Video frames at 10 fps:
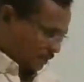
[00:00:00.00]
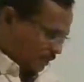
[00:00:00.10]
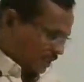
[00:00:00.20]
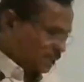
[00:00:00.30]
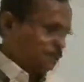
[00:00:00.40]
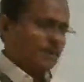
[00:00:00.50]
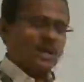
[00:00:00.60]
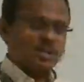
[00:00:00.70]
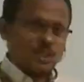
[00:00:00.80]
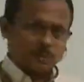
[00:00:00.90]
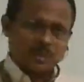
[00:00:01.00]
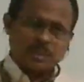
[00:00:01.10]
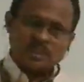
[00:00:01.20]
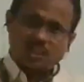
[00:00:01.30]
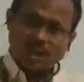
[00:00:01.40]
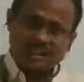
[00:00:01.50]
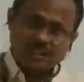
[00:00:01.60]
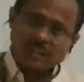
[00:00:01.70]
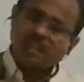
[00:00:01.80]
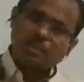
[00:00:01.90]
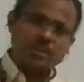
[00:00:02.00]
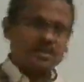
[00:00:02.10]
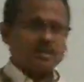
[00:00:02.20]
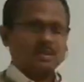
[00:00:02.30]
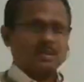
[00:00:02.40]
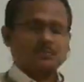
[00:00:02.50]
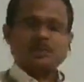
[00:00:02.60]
These participate in dark reaction of the